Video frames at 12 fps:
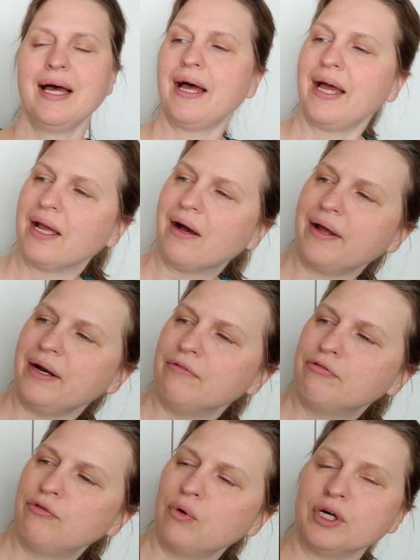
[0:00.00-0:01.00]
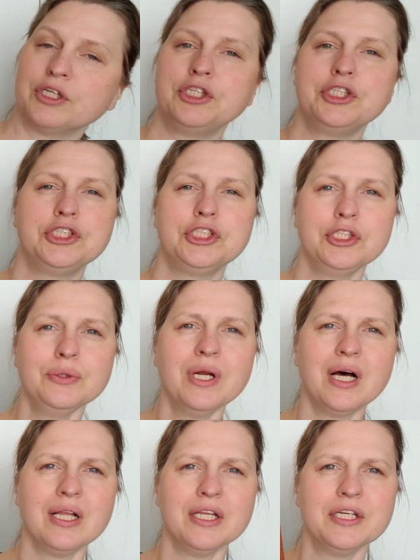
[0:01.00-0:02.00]
I got it for
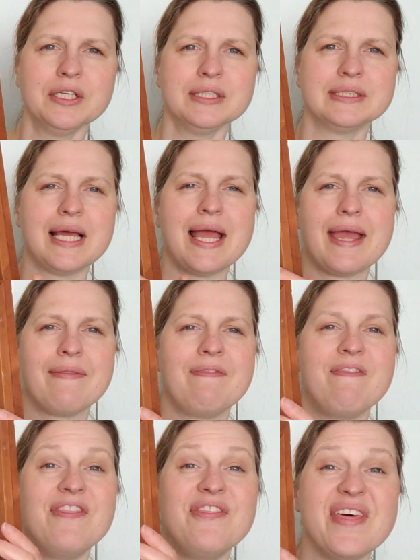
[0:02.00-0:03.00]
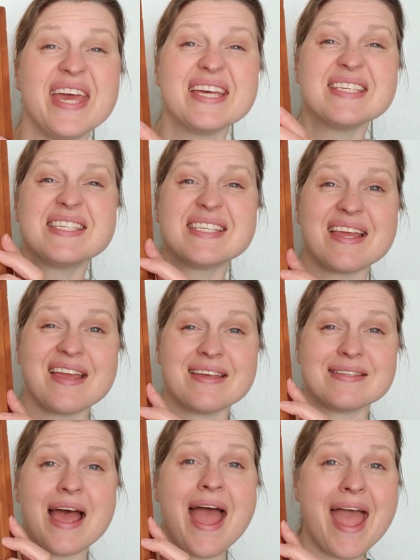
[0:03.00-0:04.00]
$2, and this
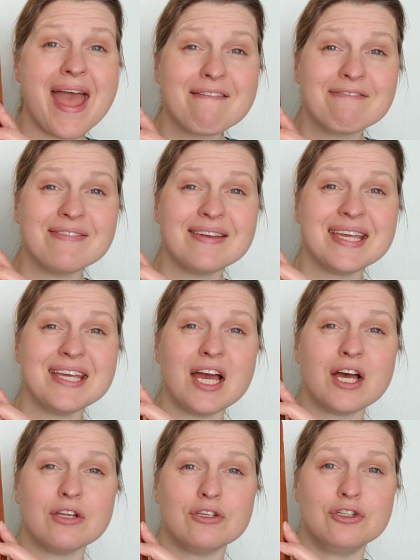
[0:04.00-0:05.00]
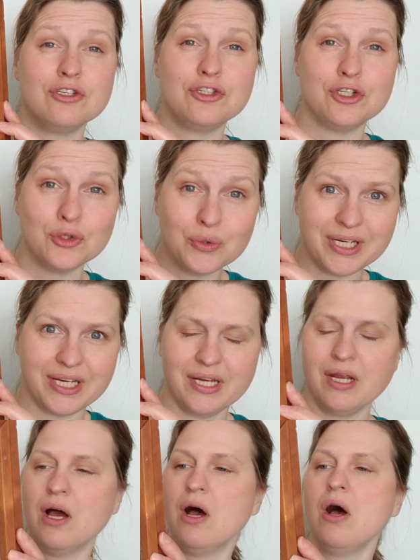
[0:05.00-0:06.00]
is heavy
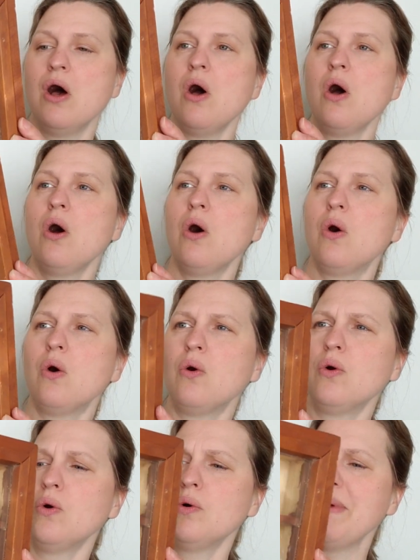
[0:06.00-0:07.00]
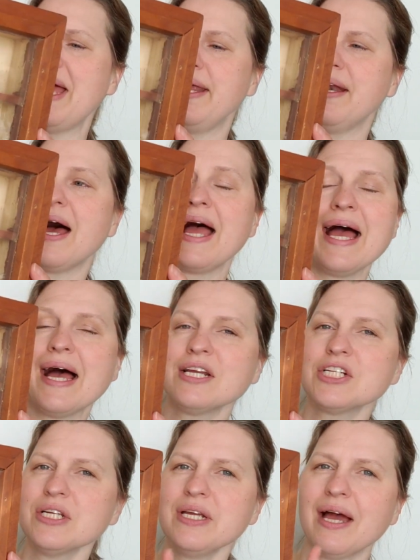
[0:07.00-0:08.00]
duty. Oh man,
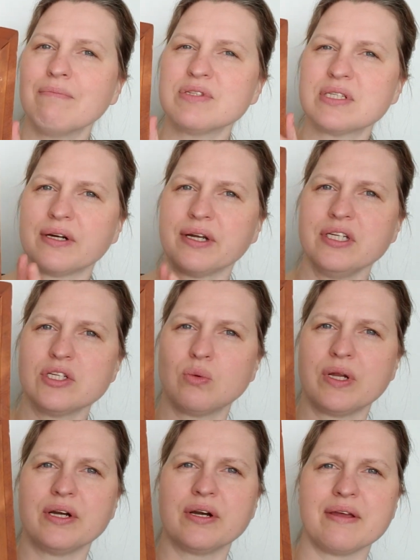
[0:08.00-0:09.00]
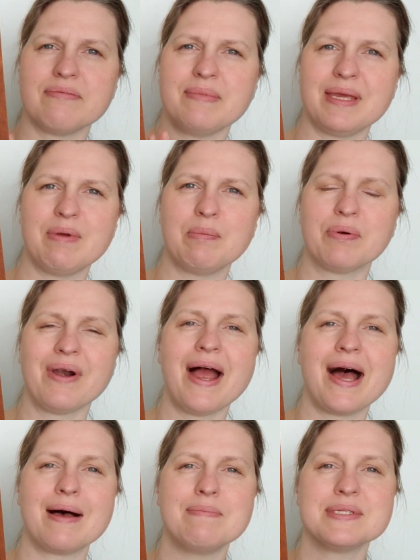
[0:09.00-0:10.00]
I'm starting to wonder if maybe
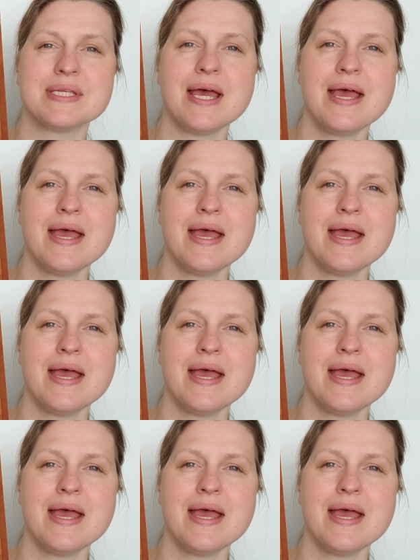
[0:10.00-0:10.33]
perhaps